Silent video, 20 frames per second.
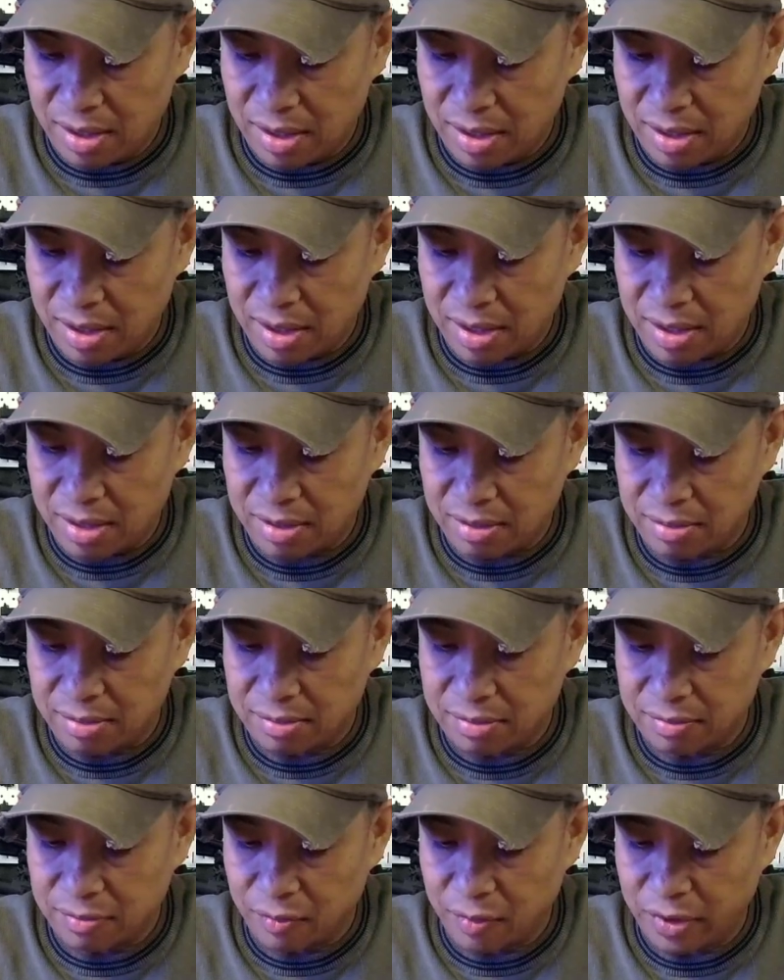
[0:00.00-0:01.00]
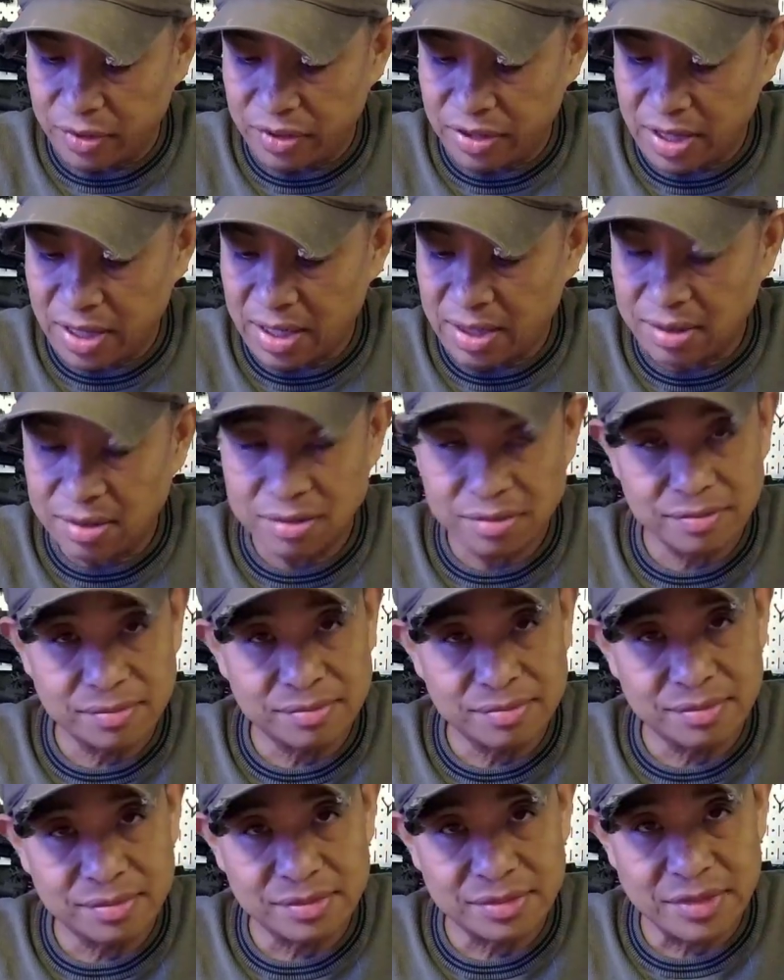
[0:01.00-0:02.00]
And with that,
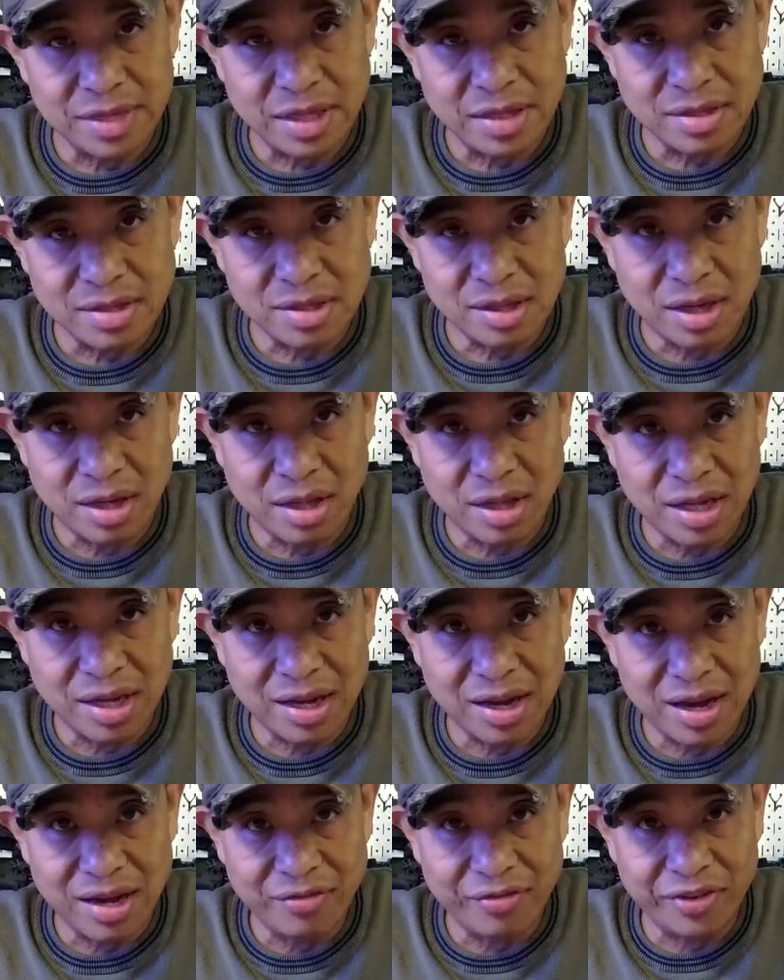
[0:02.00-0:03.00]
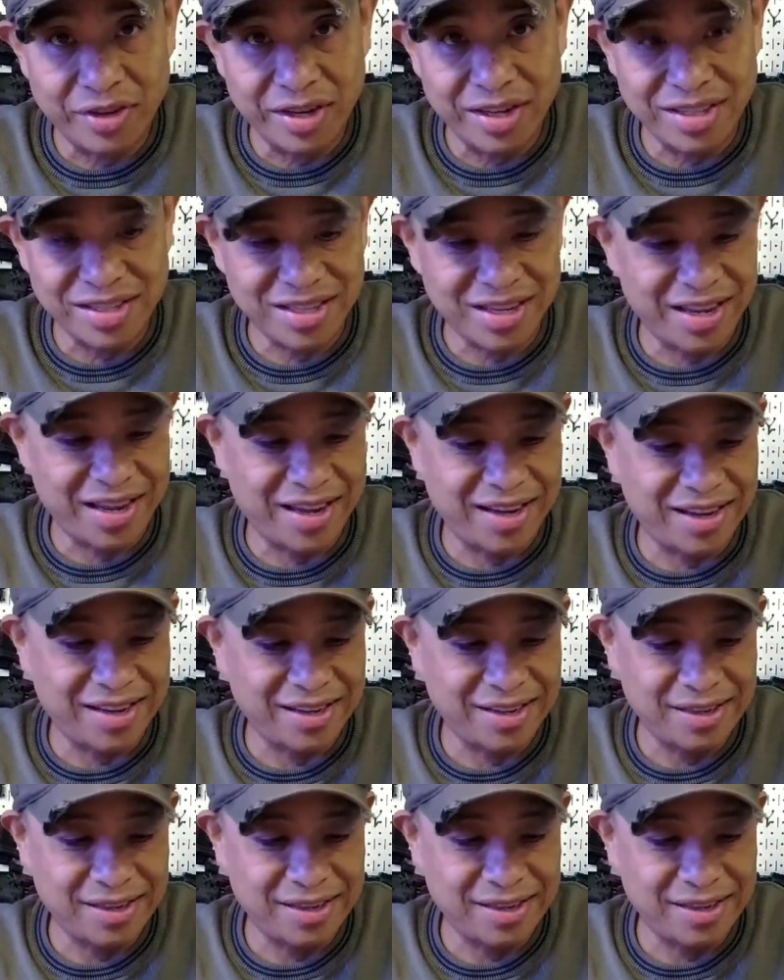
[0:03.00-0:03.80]
it's all I got for you today.